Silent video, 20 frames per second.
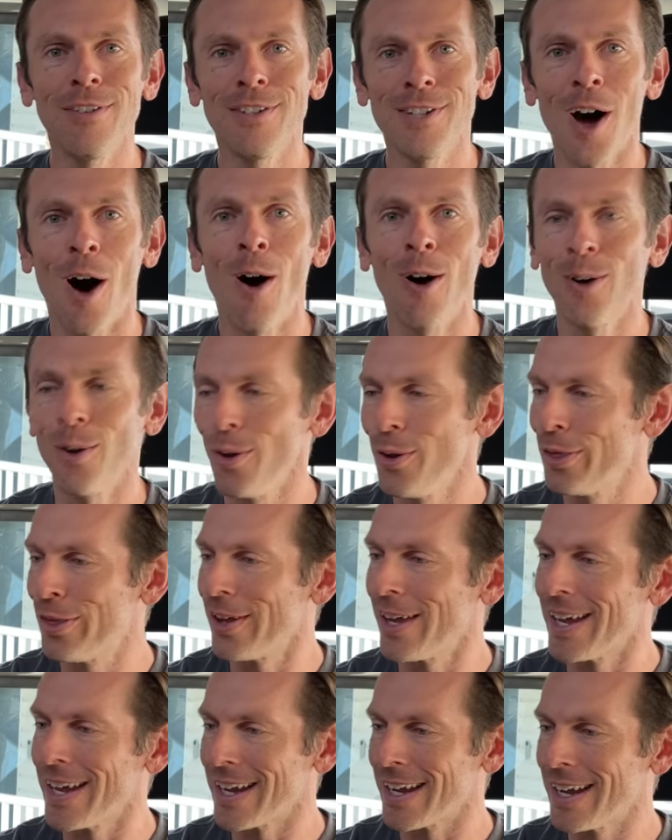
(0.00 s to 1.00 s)
dongle
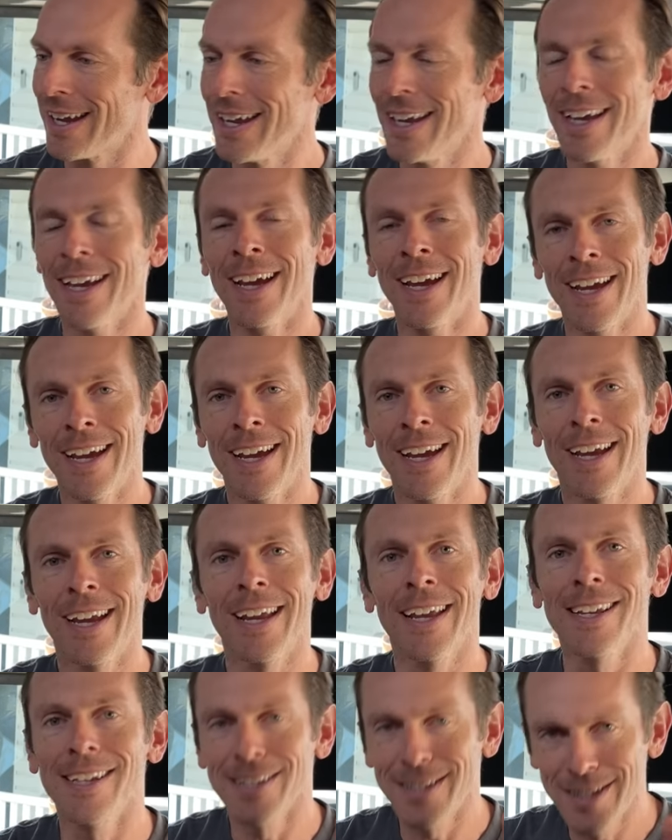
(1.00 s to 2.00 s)
thing
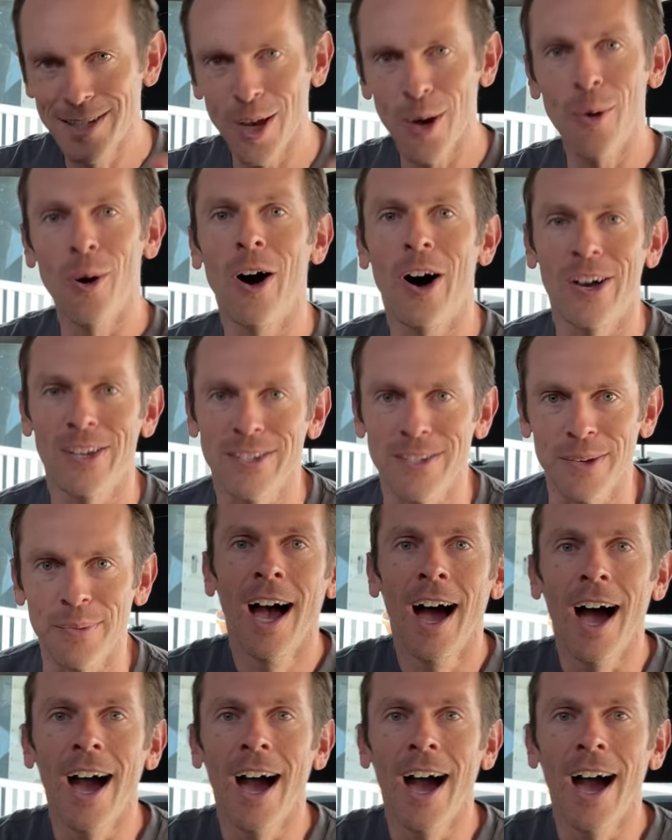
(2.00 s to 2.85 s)
is so awesome.